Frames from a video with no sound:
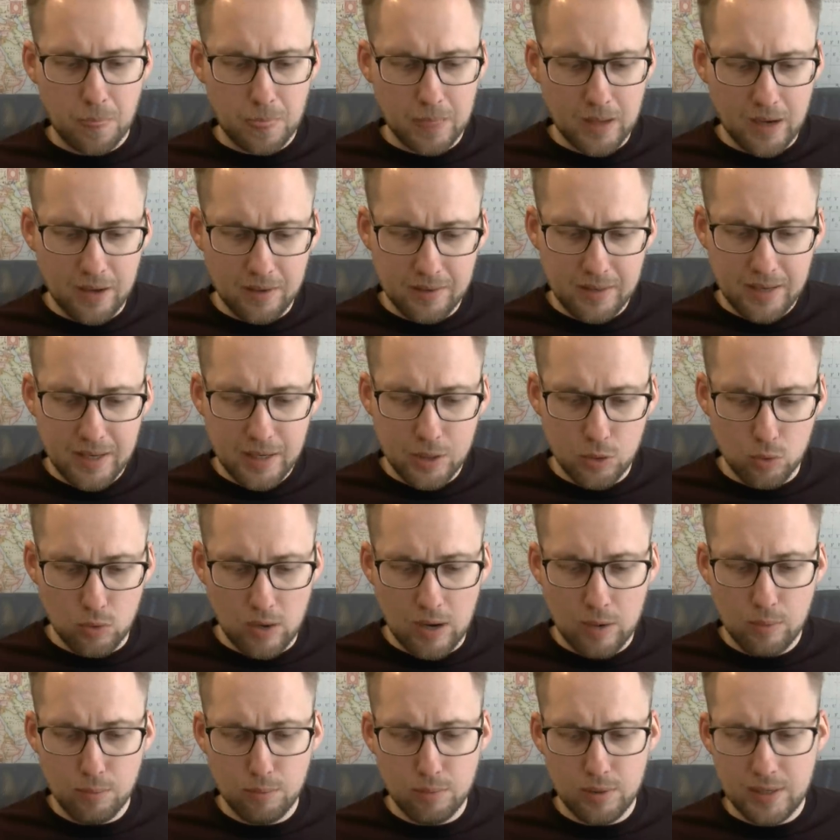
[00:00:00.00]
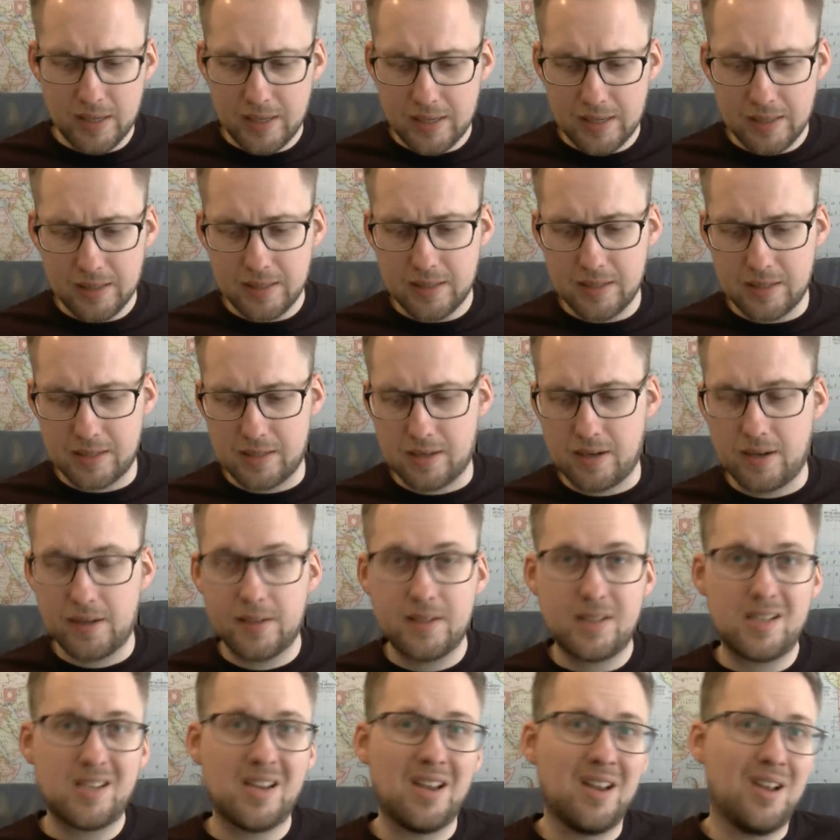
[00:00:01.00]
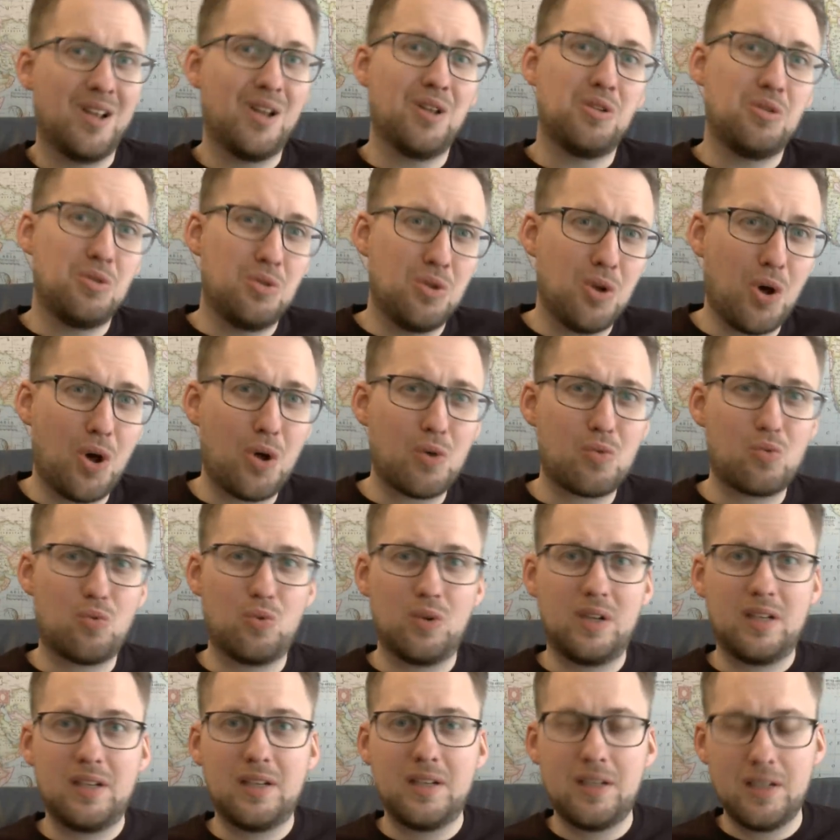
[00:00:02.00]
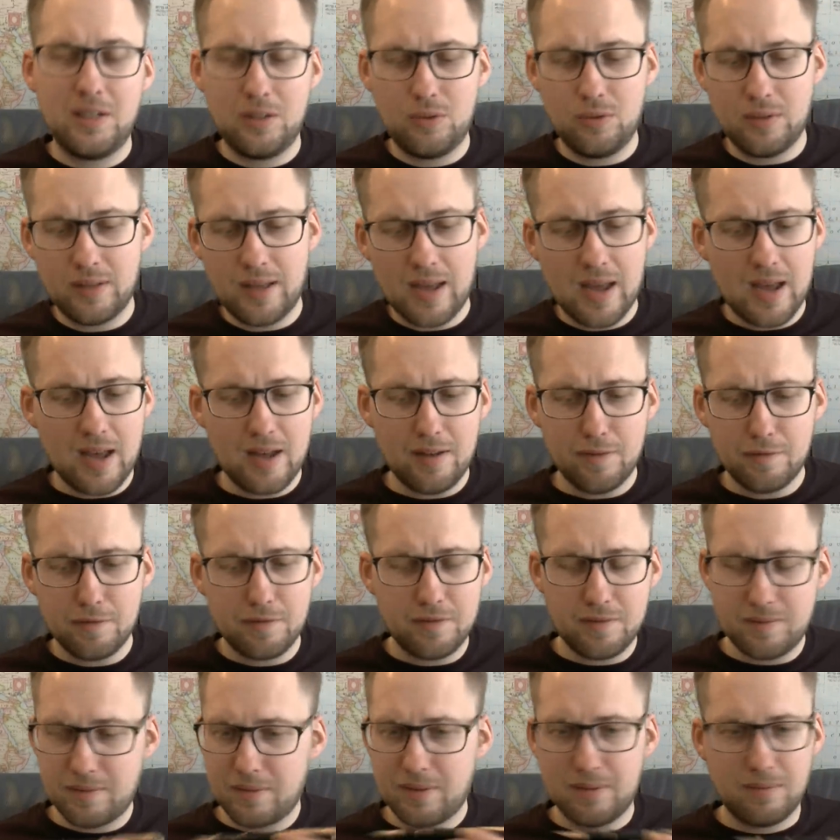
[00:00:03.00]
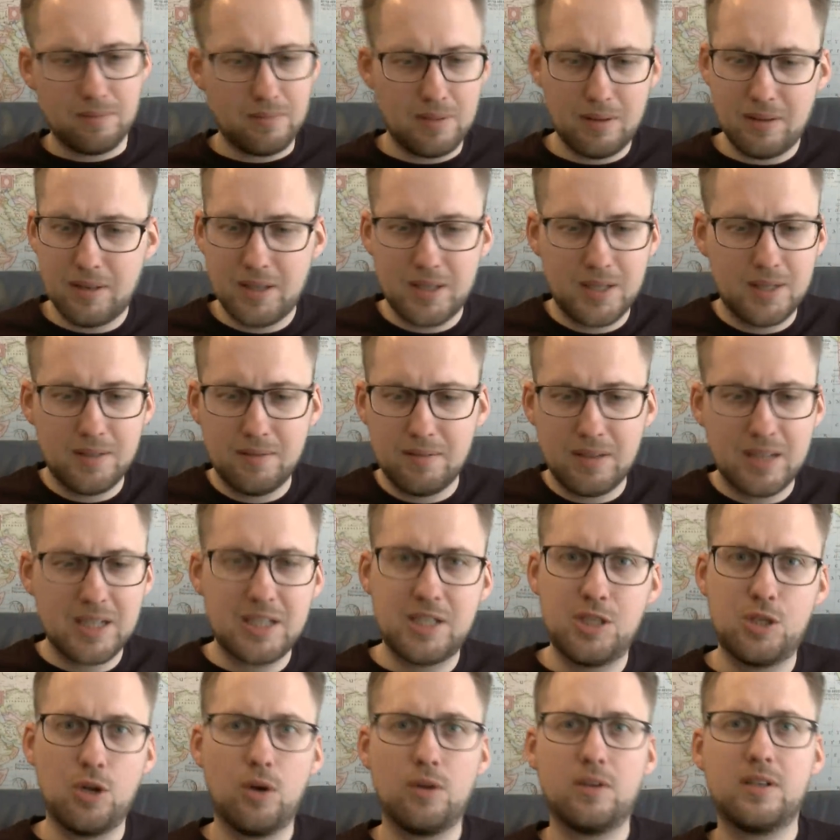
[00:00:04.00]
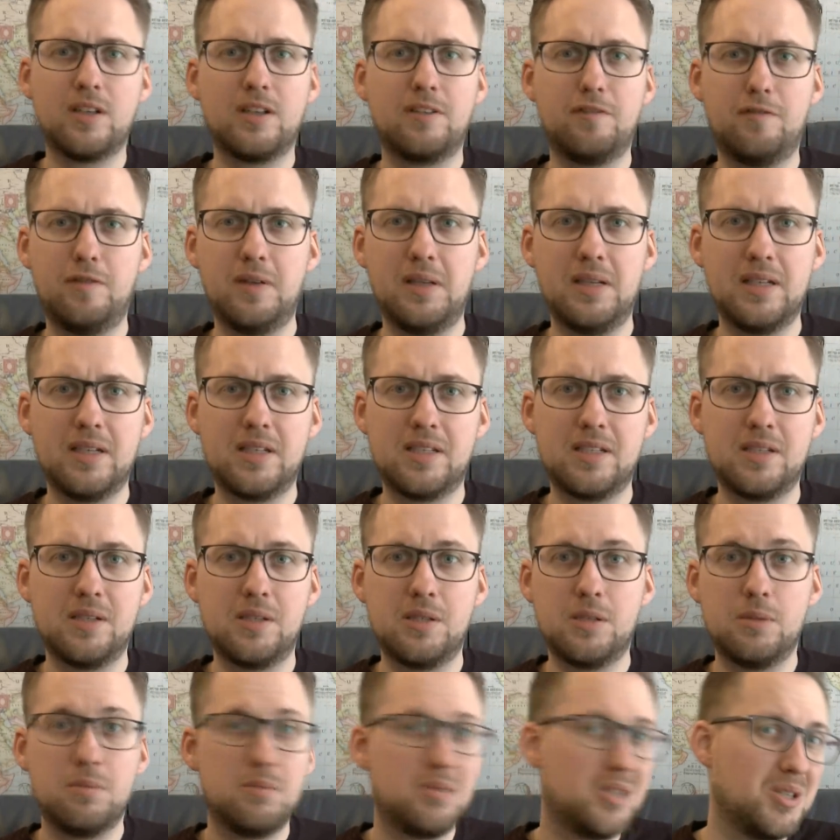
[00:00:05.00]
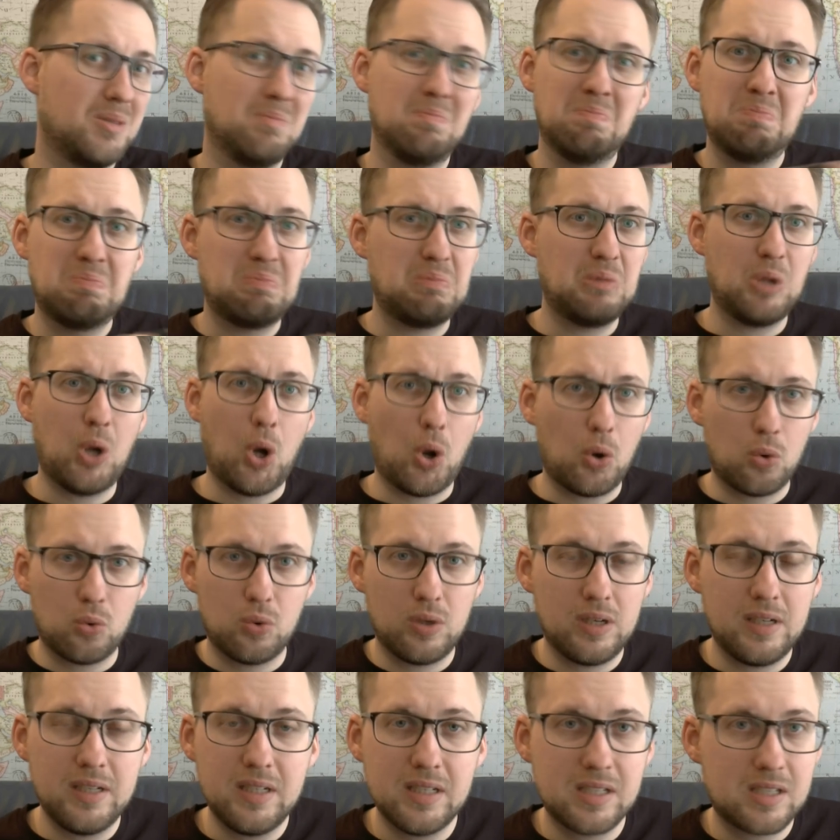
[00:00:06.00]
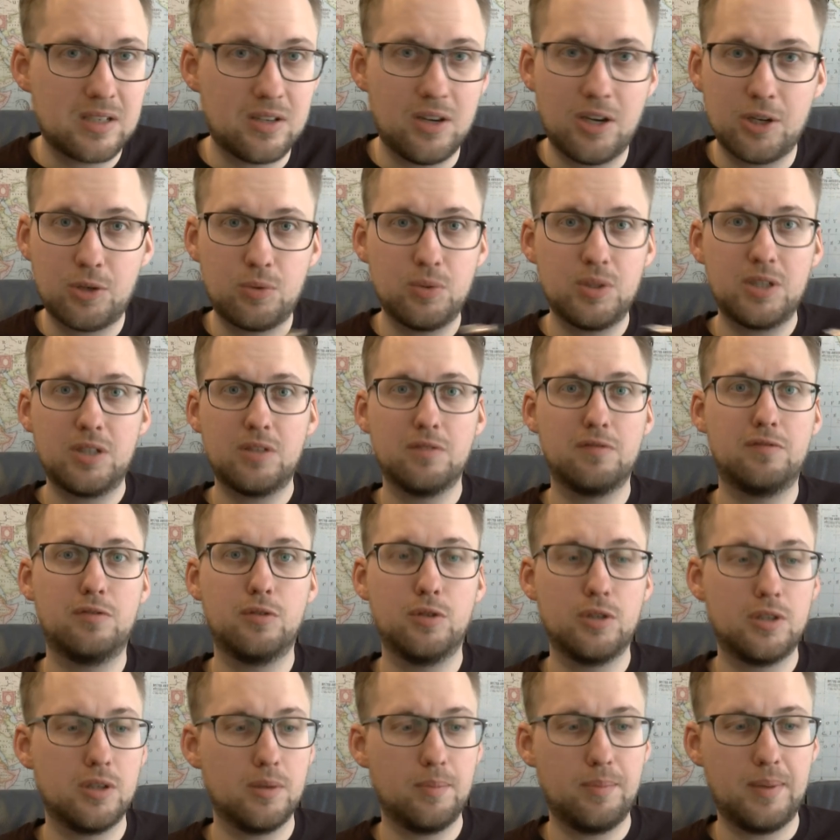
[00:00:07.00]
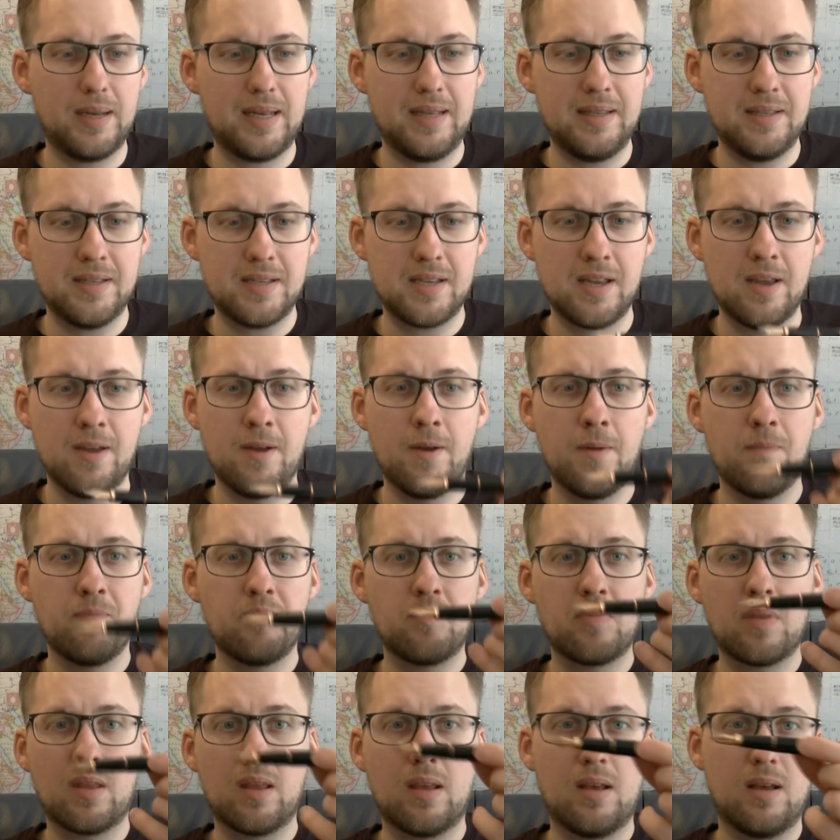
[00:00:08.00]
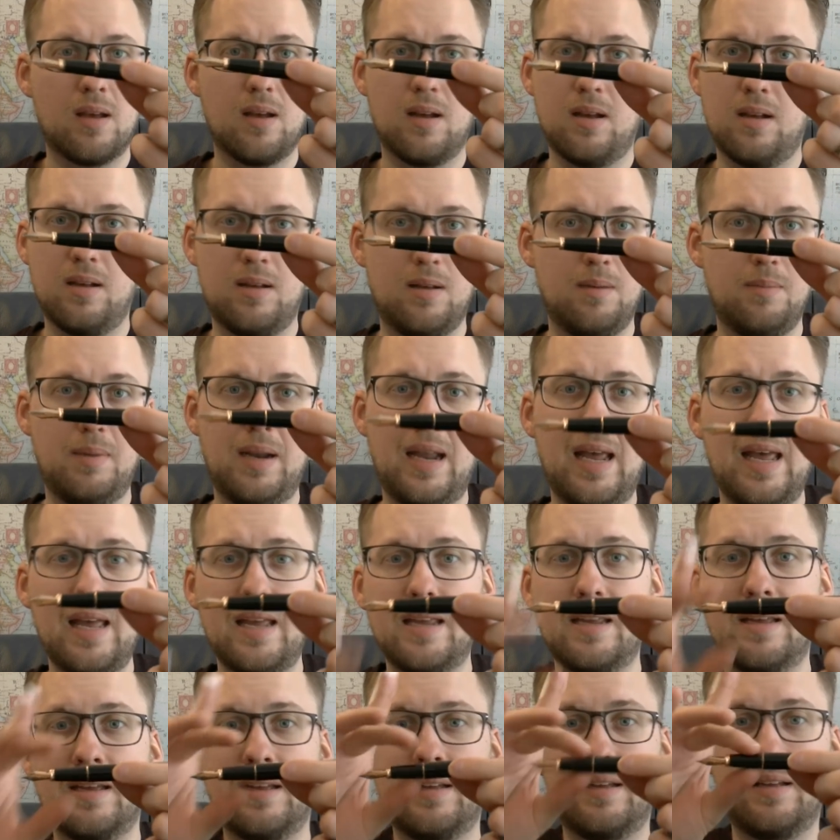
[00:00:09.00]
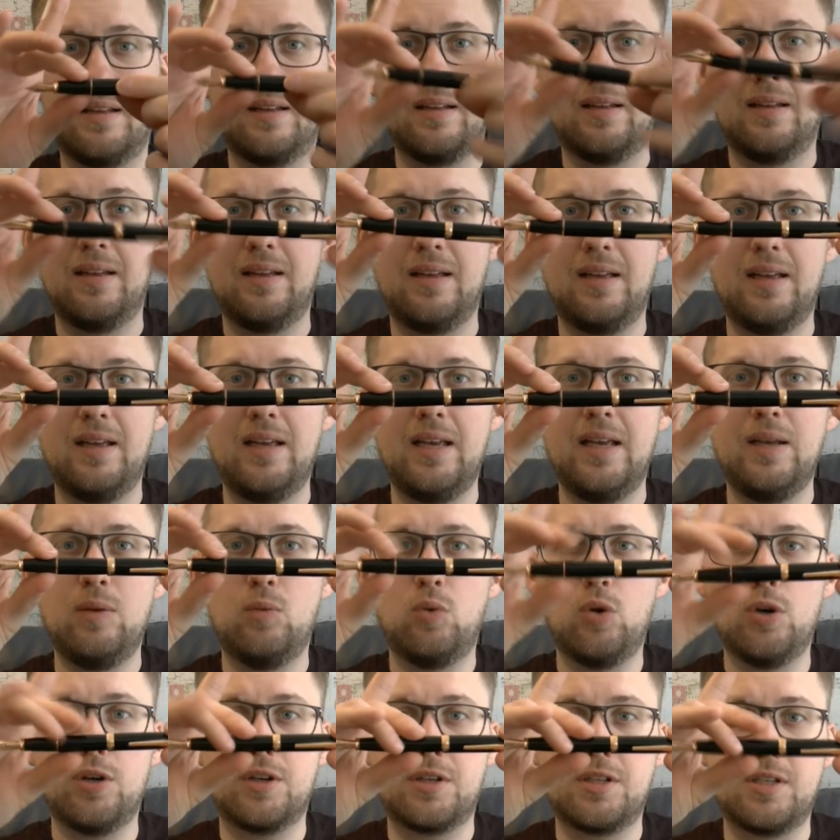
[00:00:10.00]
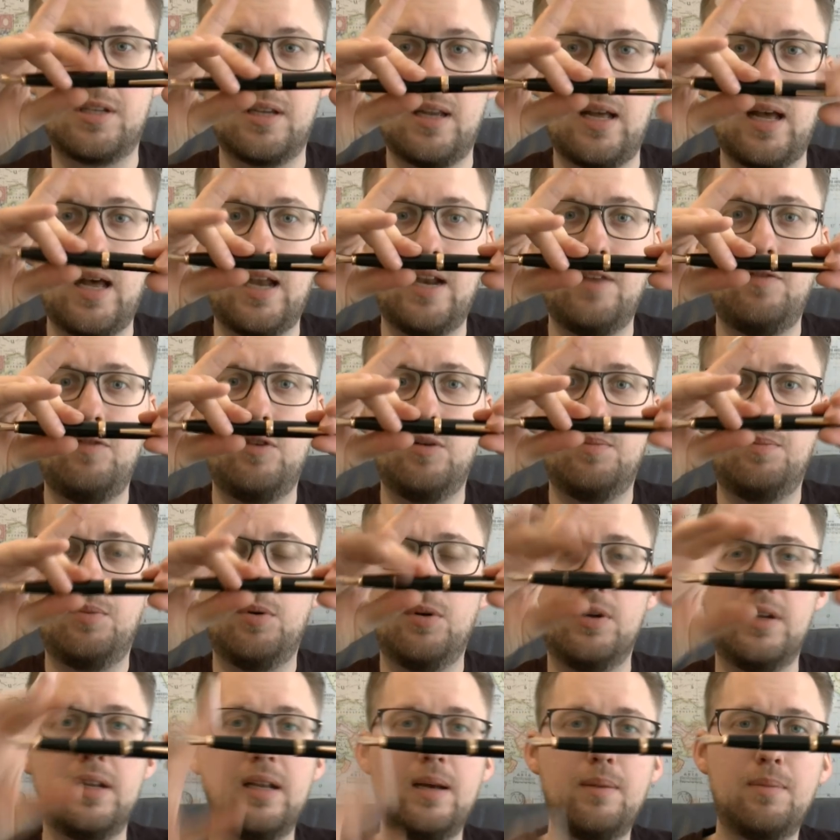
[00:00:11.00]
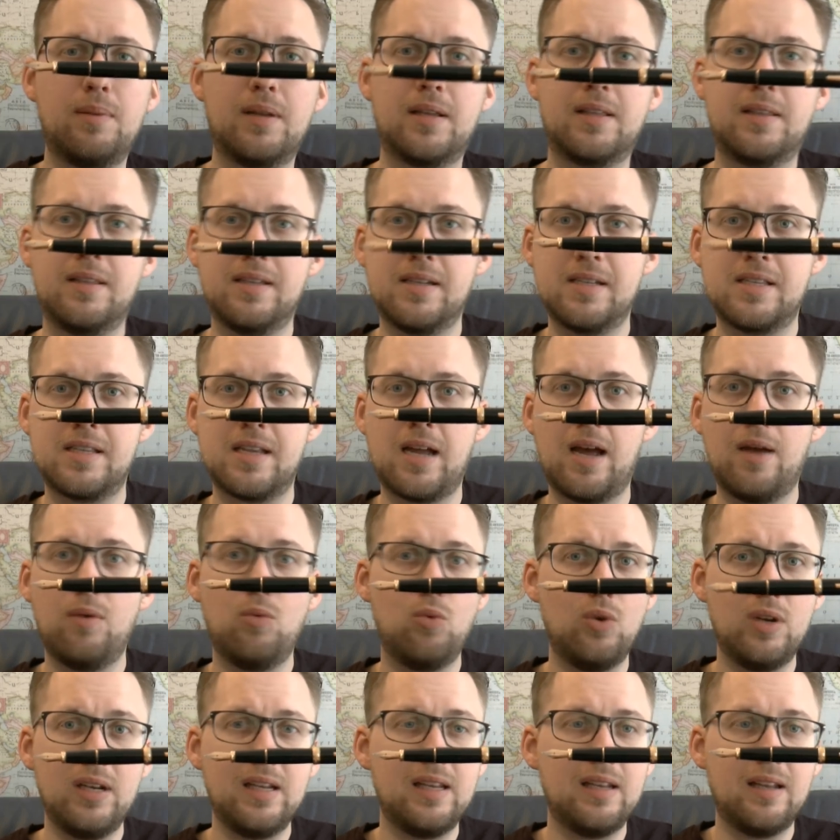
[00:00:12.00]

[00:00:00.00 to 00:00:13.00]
Are they groundbreaking designs? Not really. Do they have uh, exotic filling systems? Not really. It's cartridge converter pens. But hey, it works. And if you put it up like this, I really